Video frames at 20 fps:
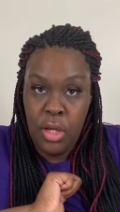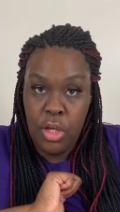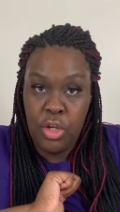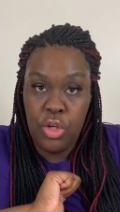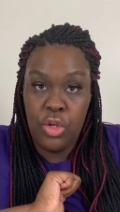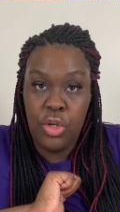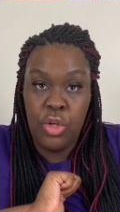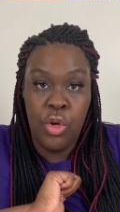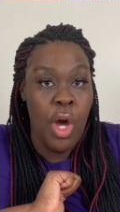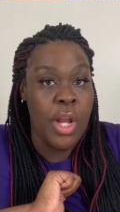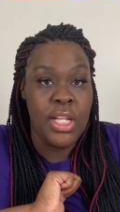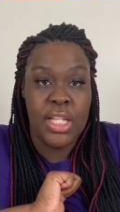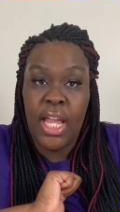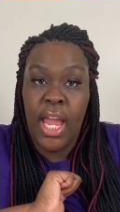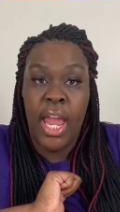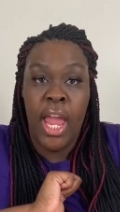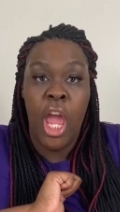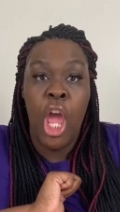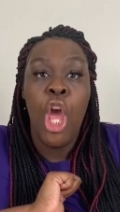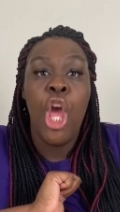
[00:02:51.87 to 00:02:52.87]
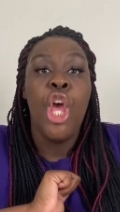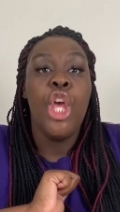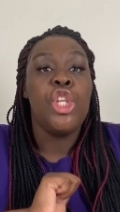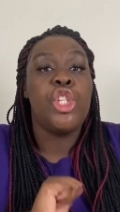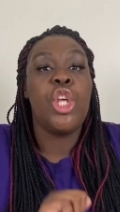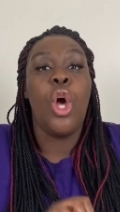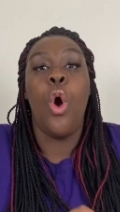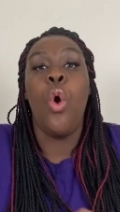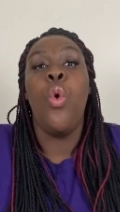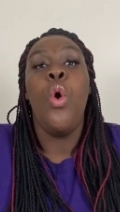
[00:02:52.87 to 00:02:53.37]
You understand?
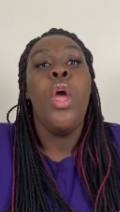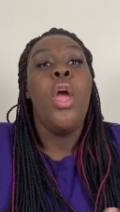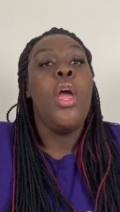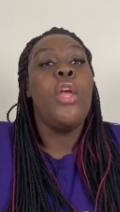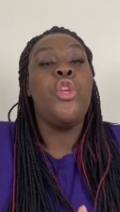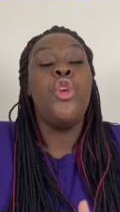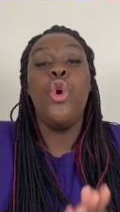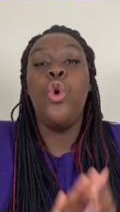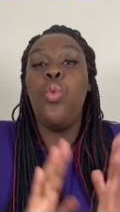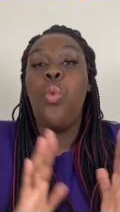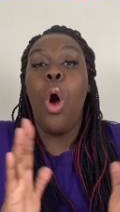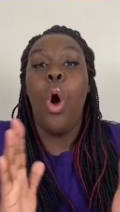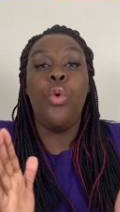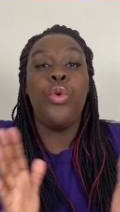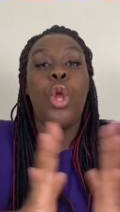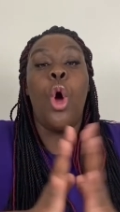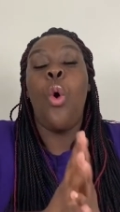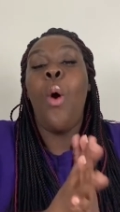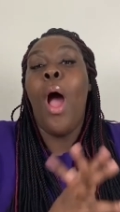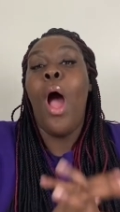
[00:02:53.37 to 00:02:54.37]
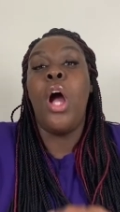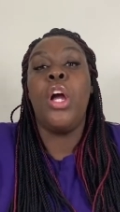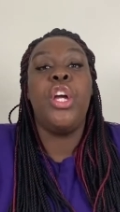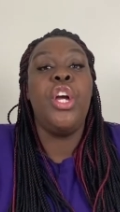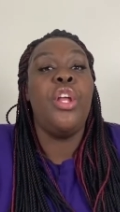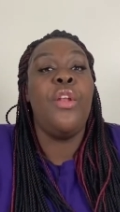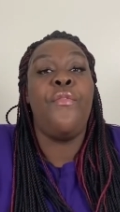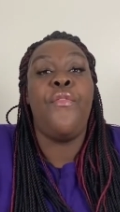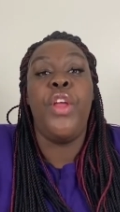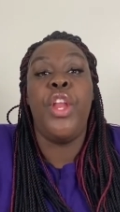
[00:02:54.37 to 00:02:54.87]
So you won't know how
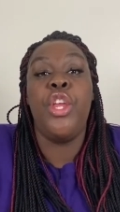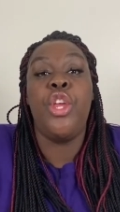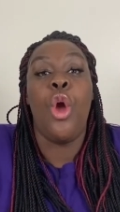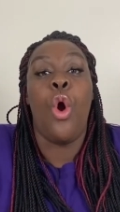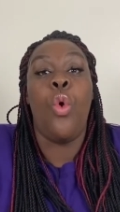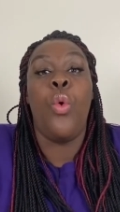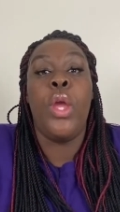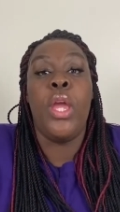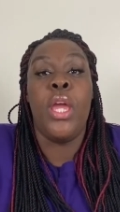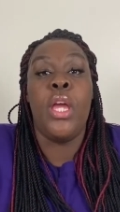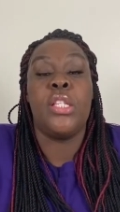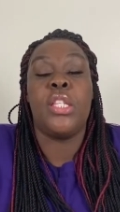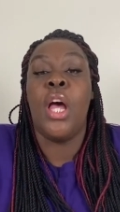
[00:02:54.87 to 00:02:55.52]
good a video is